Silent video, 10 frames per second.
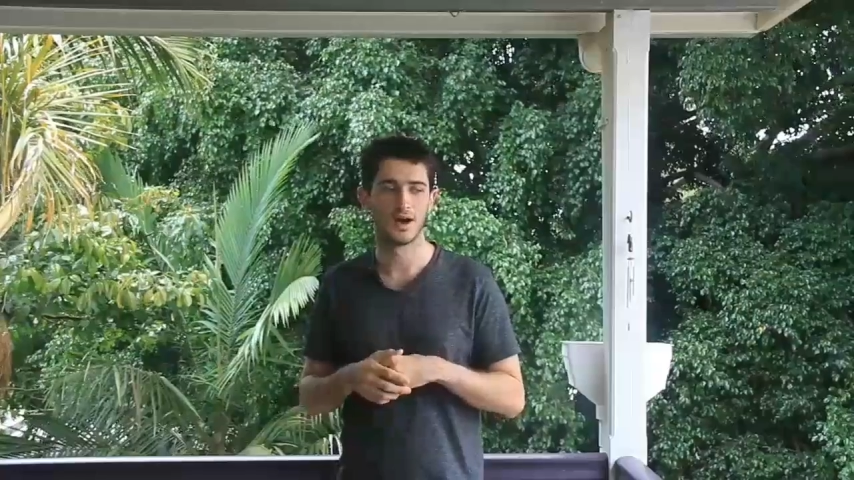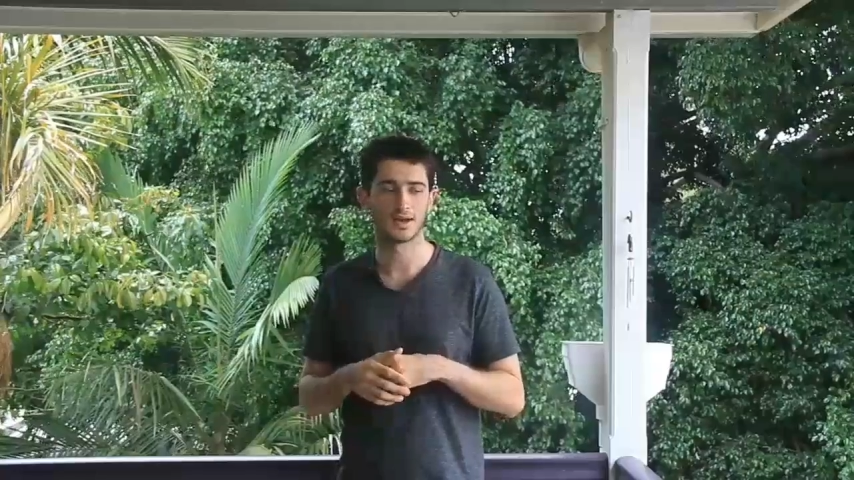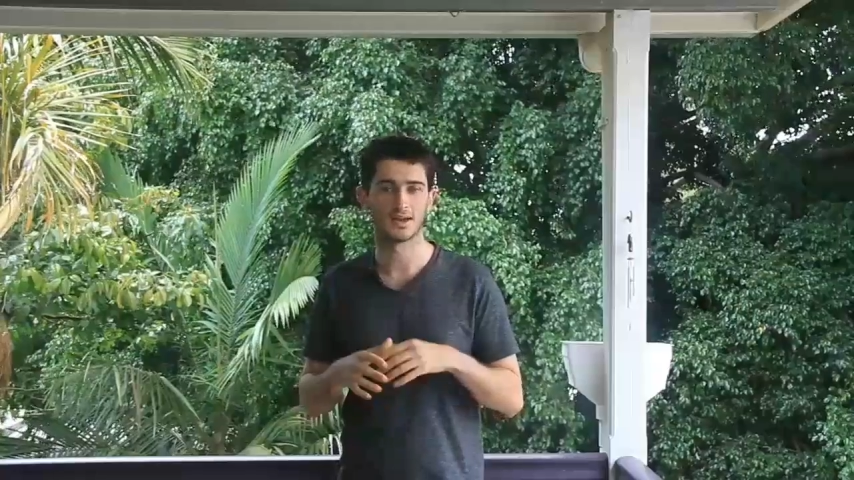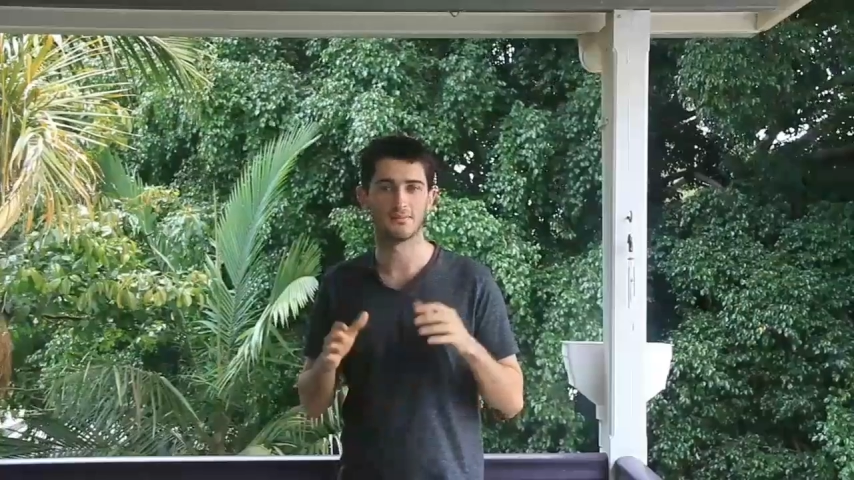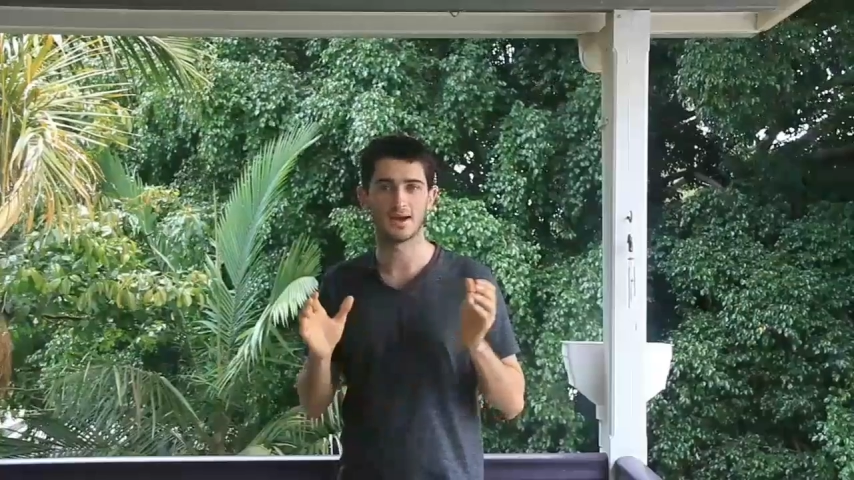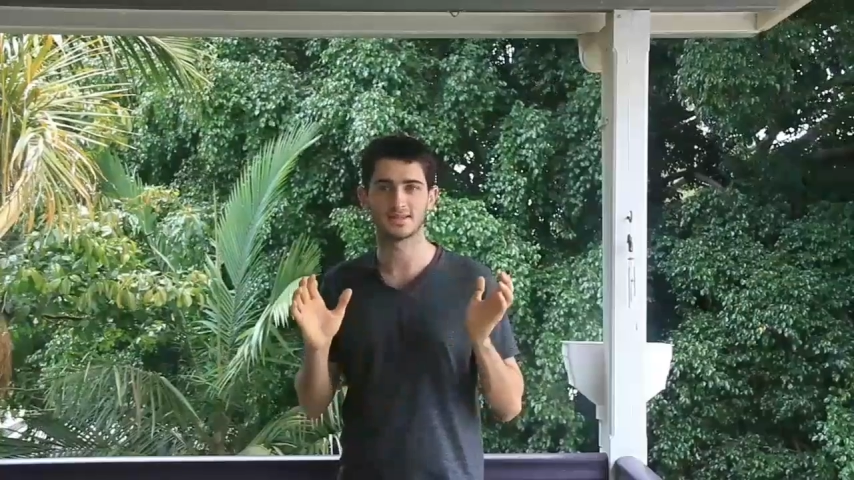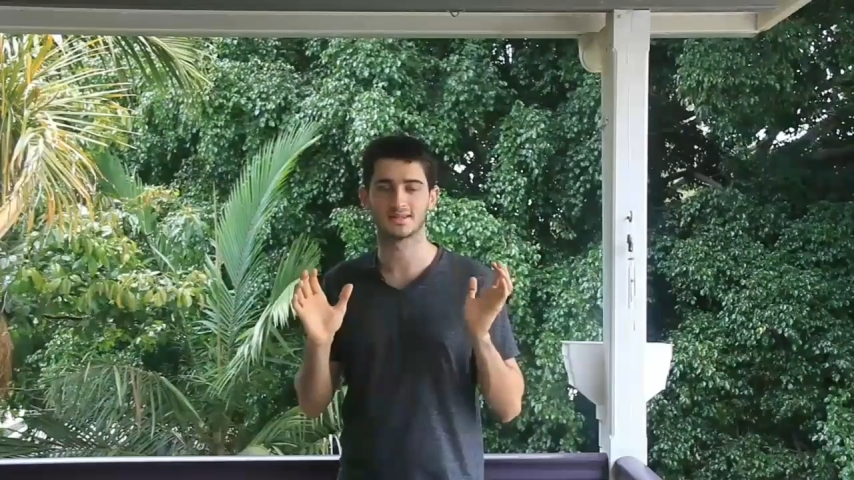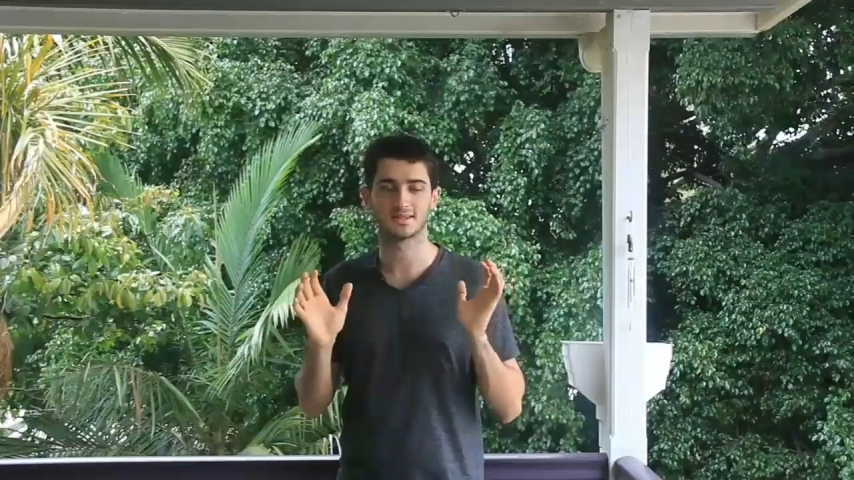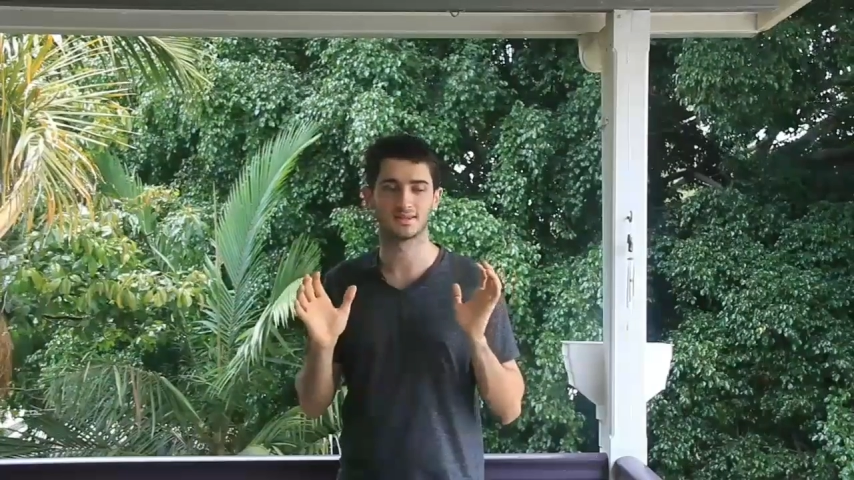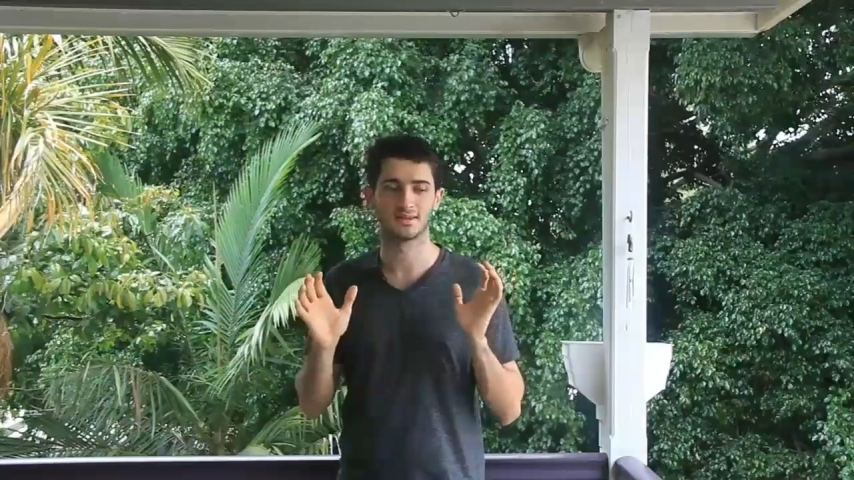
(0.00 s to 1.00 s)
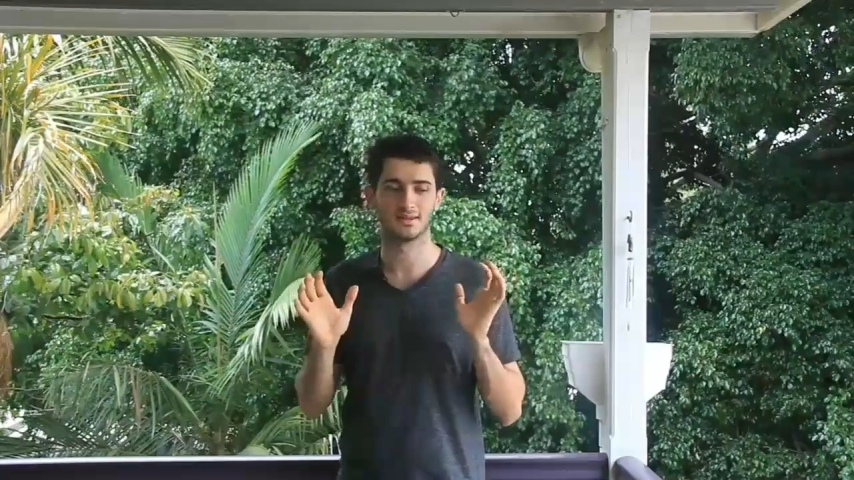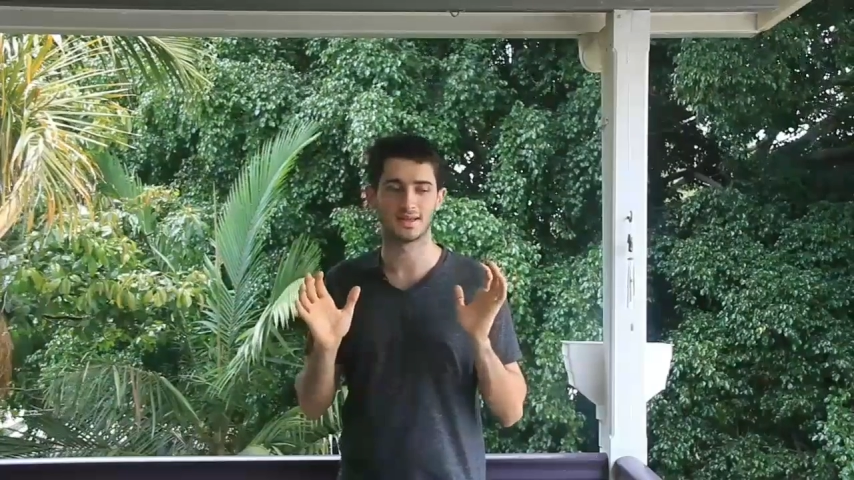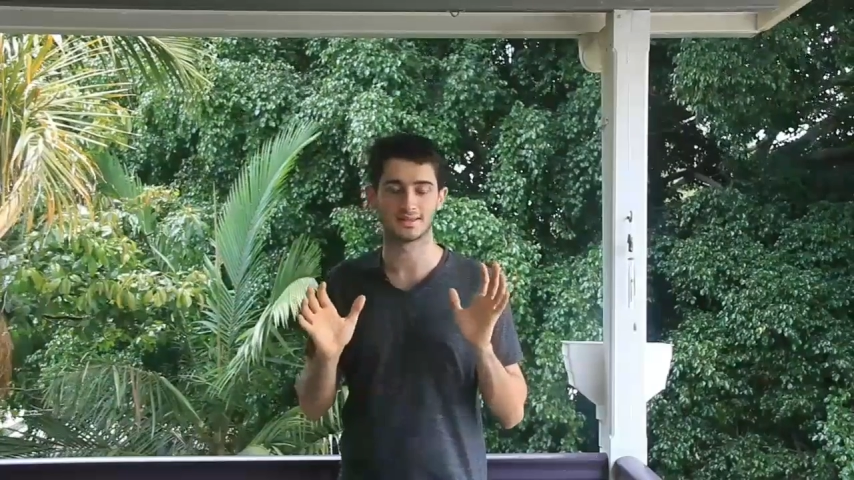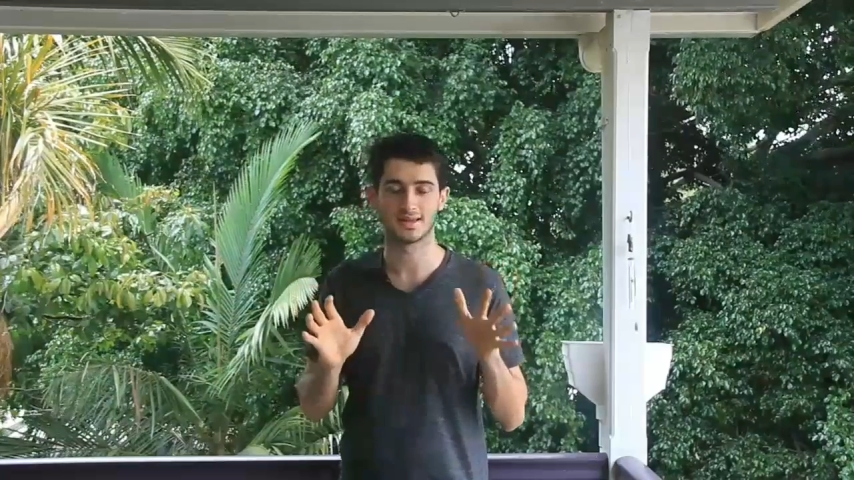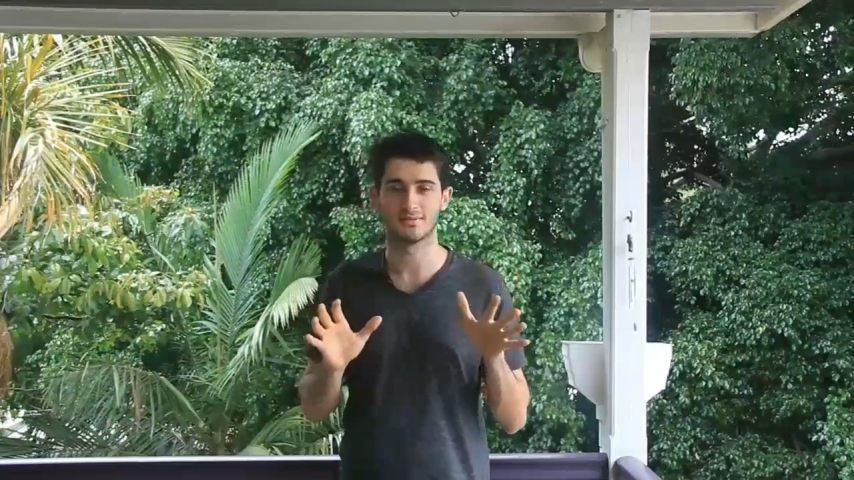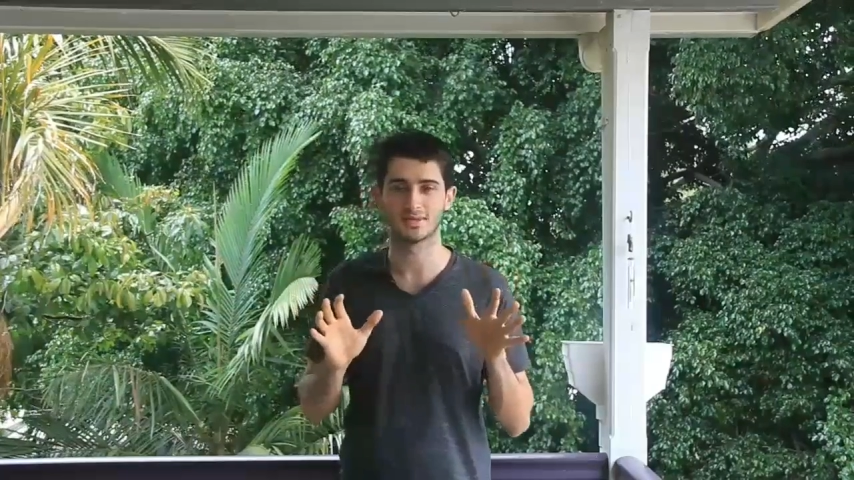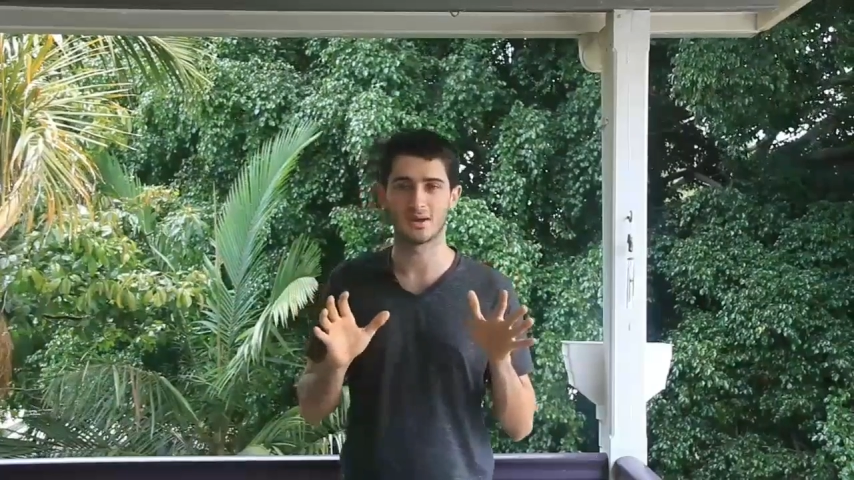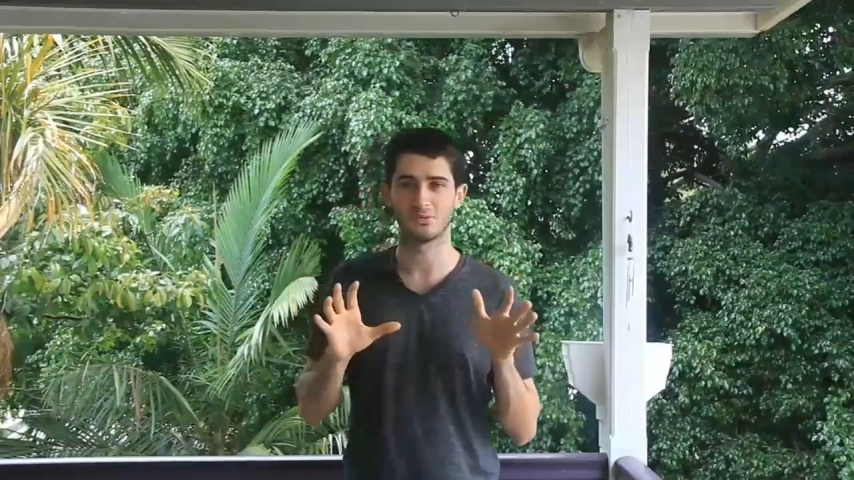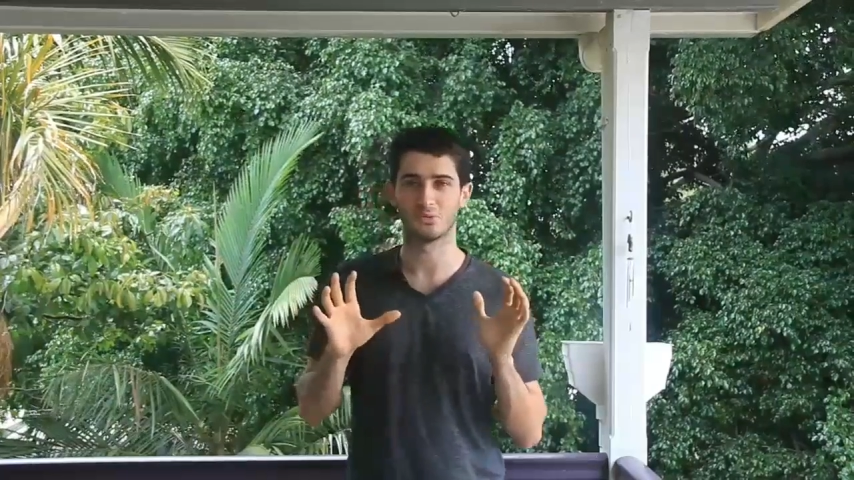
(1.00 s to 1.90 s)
I can amass that same type